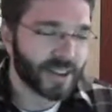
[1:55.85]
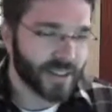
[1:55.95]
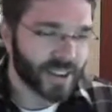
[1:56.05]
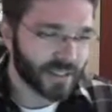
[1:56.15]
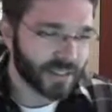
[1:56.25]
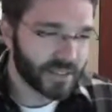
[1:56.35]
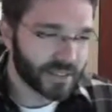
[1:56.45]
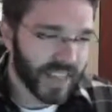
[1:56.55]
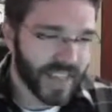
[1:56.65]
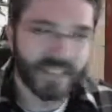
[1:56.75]
you get a
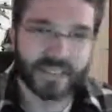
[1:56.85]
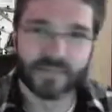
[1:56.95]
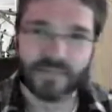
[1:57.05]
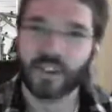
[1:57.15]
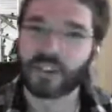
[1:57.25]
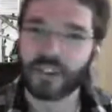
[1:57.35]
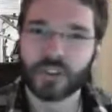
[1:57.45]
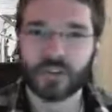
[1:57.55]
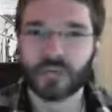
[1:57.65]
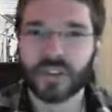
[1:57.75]
little taste of
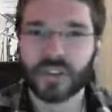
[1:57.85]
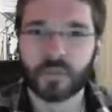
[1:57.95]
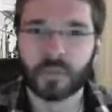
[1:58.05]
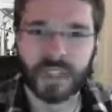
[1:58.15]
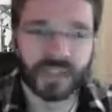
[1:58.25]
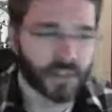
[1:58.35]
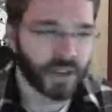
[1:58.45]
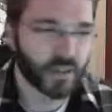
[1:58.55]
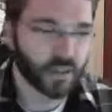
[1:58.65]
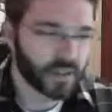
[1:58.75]
culture from different places
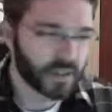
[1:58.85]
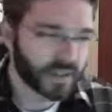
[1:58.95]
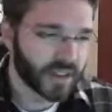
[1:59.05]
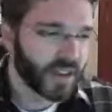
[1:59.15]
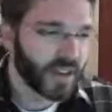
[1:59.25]
around the world.